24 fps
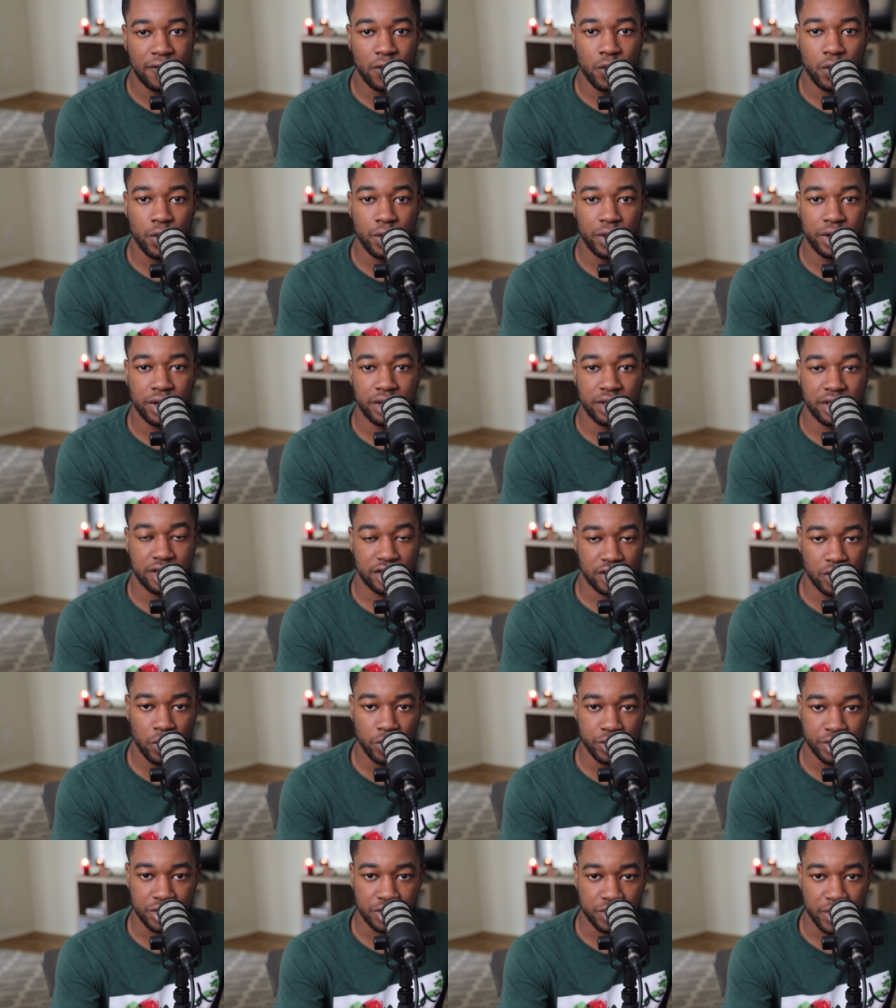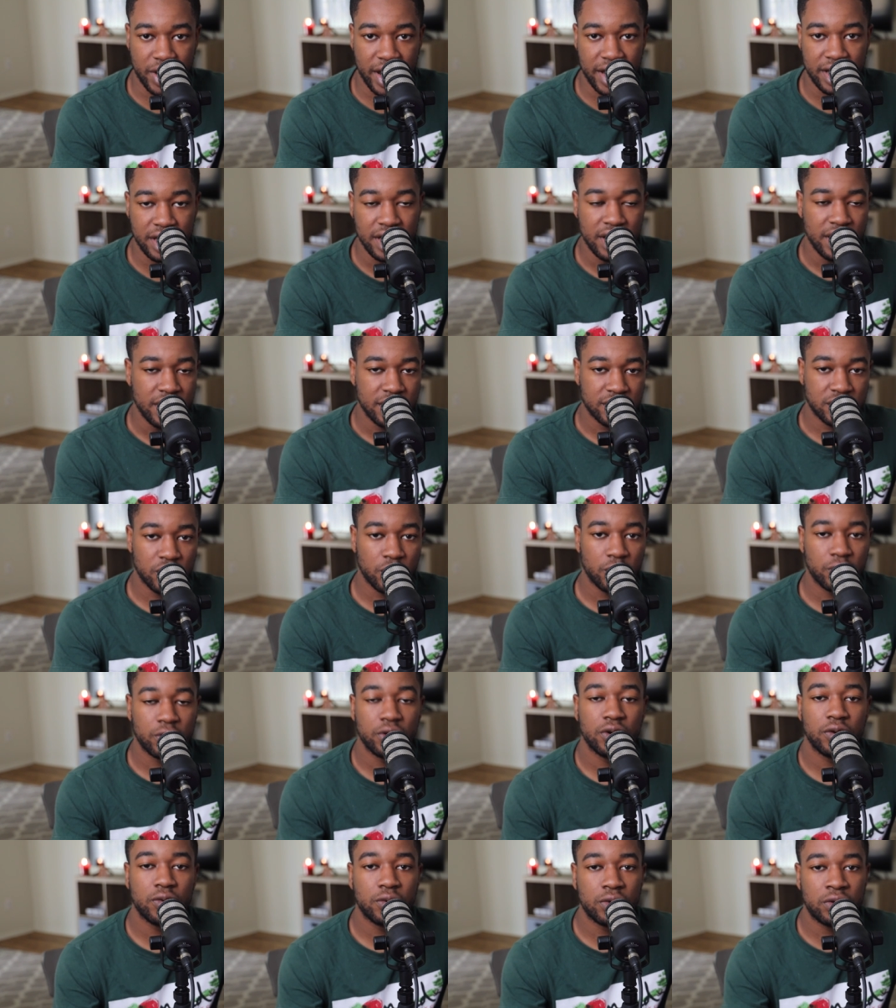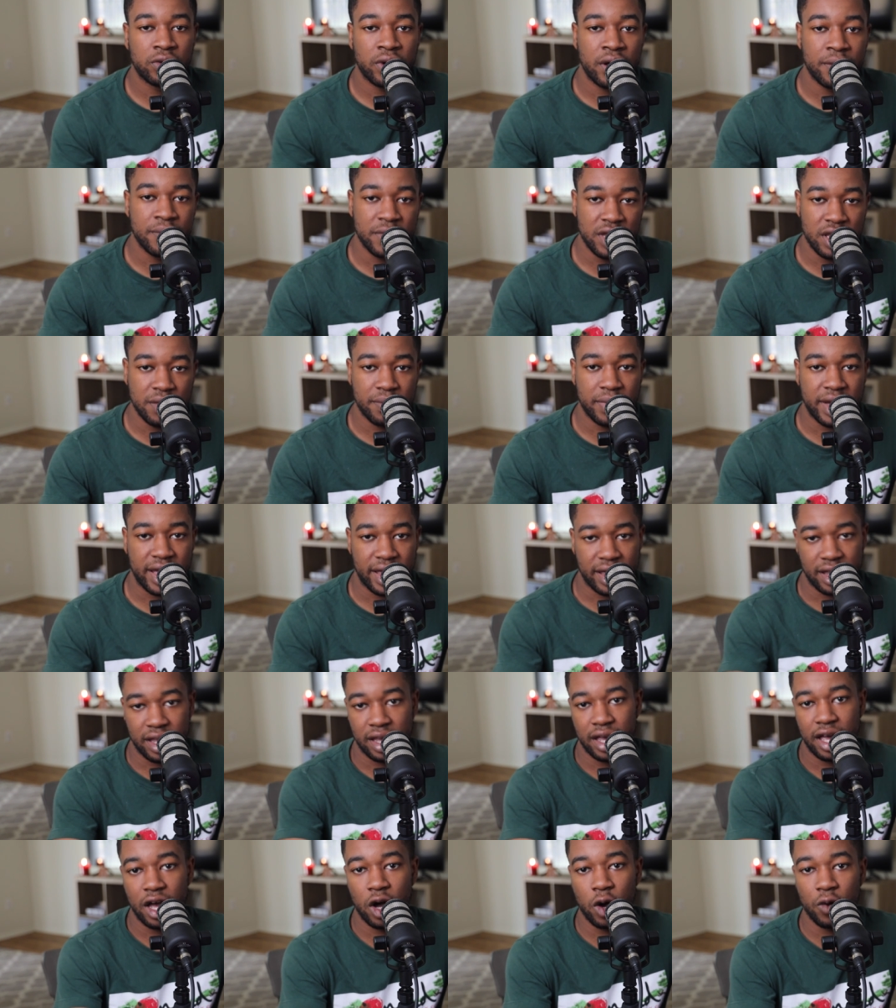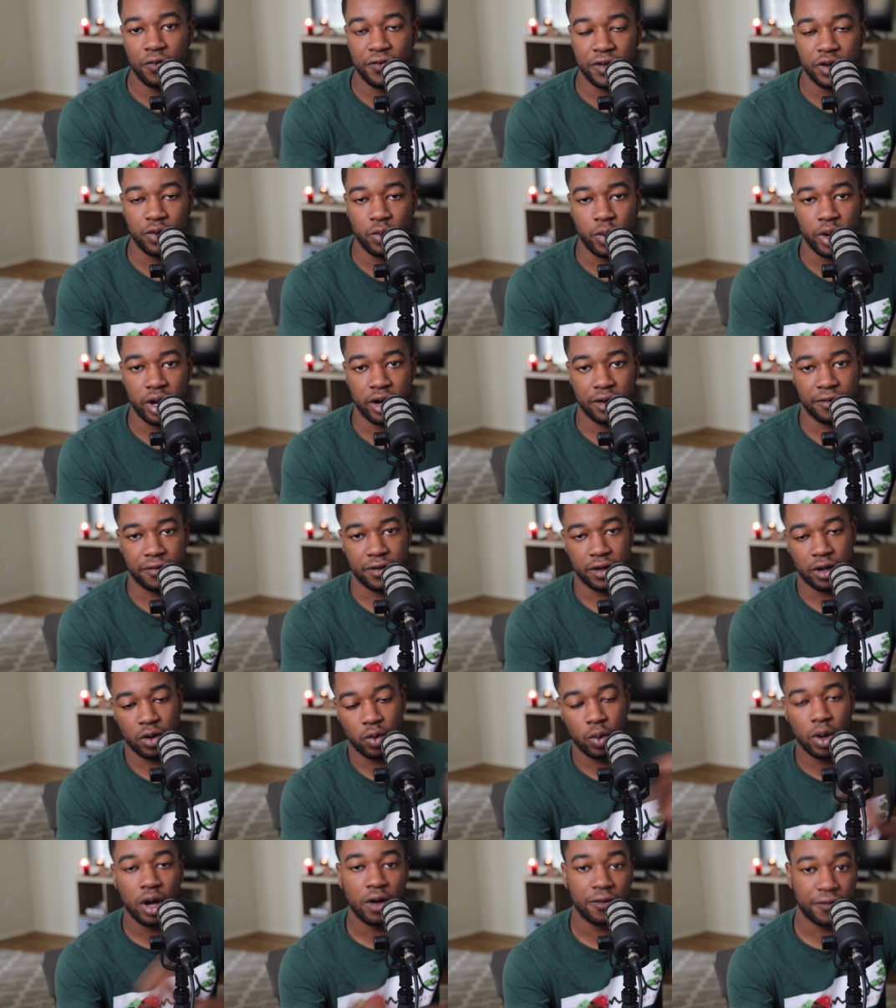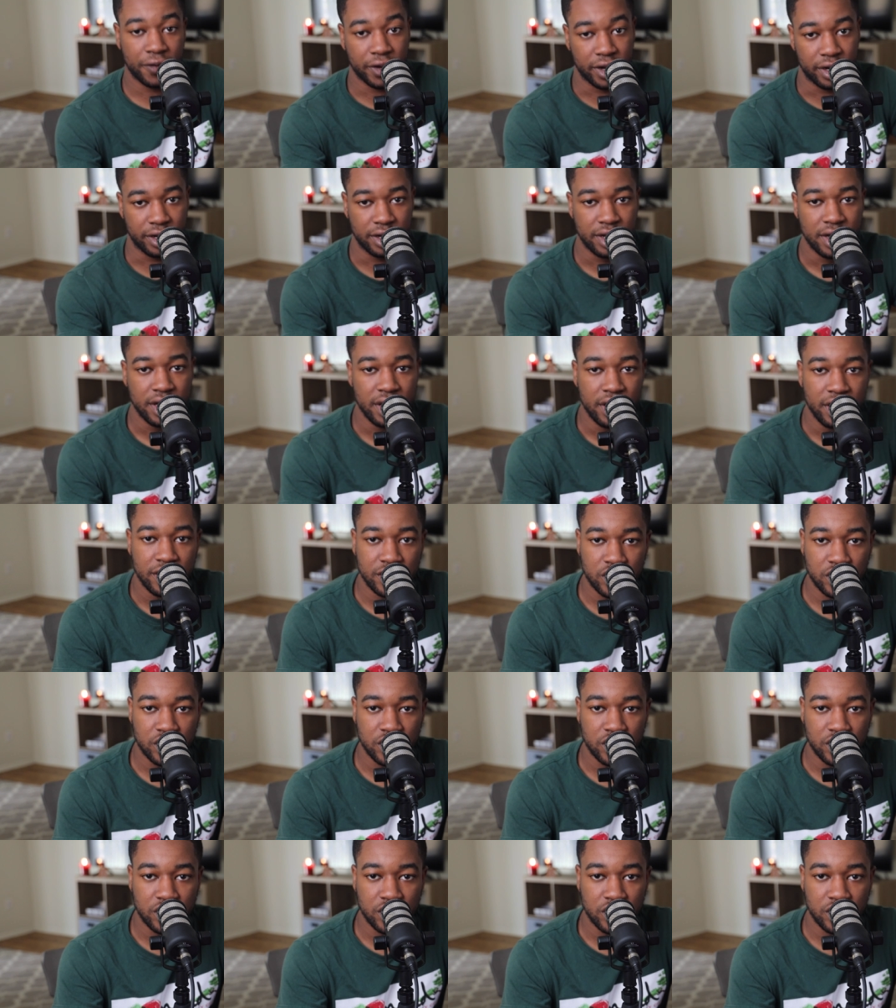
for the soldiers, right? So what do I mean by health and welfare?